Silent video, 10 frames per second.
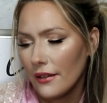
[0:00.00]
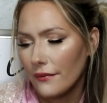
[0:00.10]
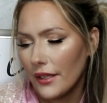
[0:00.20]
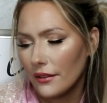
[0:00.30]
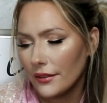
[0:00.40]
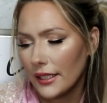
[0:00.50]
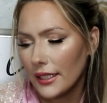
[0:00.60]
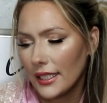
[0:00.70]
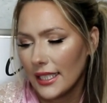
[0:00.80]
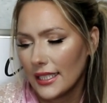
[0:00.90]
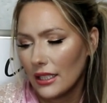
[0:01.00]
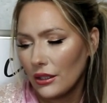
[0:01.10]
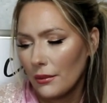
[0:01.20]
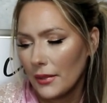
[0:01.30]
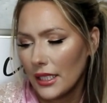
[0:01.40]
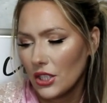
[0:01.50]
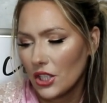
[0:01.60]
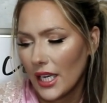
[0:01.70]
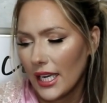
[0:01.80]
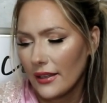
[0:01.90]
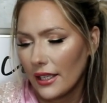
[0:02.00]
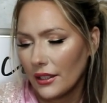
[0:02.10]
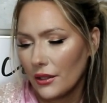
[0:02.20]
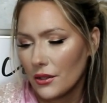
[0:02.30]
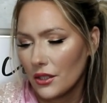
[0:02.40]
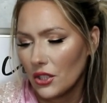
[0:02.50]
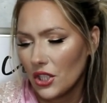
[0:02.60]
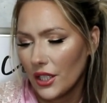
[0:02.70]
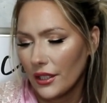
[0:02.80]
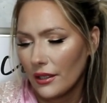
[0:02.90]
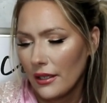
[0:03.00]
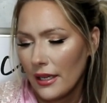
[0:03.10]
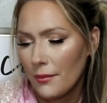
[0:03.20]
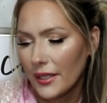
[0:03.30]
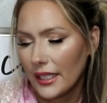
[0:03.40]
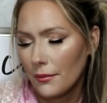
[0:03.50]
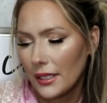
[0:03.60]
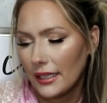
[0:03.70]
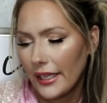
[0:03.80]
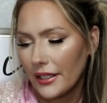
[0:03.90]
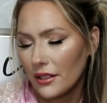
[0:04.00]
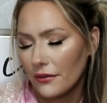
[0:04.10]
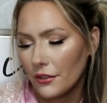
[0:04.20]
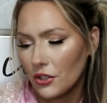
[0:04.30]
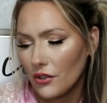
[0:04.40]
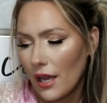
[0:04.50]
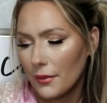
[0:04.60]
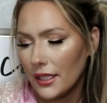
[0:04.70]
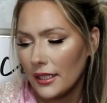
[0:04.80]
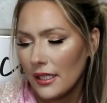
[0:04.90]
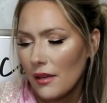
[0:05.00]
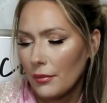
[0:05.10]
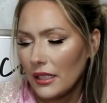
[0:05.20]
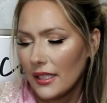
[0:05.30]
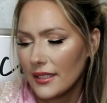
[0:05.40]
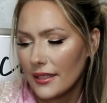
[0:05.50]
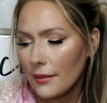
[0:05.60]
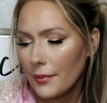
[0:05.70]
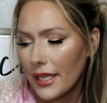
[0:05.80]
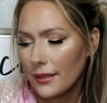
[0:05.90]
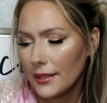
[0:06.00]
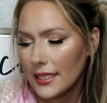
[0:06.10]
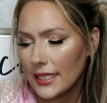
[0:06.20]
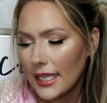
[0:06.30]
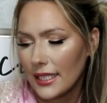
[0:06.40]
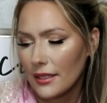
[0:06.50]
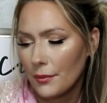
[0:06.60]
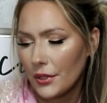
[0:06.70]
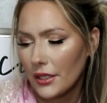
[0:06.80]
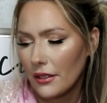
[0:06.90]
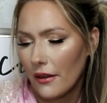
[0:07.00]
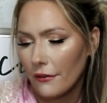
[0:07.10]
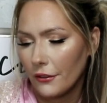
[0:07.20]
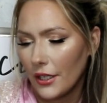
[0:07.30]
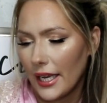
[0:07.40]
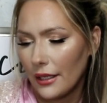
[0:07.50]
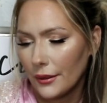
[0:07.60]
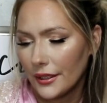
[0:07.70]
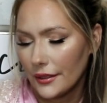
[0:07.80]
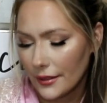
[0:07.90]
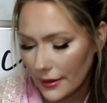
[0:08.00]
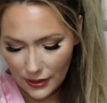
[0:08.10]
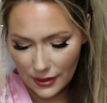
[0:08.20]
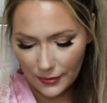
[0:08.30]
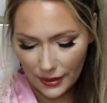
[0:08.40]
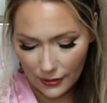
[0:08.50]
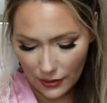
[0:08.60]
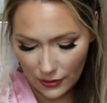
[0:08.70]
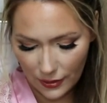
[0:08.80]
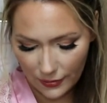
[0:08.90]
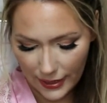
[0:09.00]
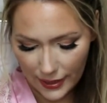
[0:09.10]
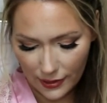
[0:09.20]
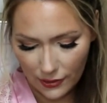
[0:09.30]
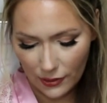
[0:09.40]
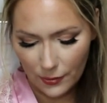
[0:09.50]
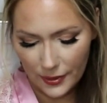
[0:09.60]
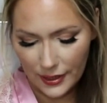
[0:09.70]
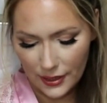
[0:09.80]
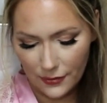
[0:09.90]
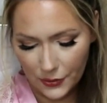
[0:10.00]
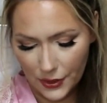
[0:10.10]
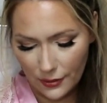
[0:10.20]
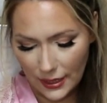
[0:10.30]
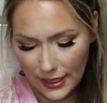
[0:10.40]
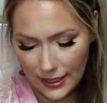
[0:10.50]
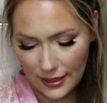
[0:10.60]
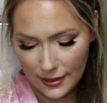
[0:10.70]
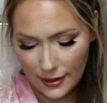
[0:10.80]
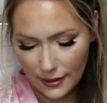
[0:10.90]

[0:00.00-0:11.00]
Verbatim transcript: Velvet is a luminous shade that goes on sheer but can be layered for drama plus the pigment stays put for hours. Let me go ahead and open this for you guys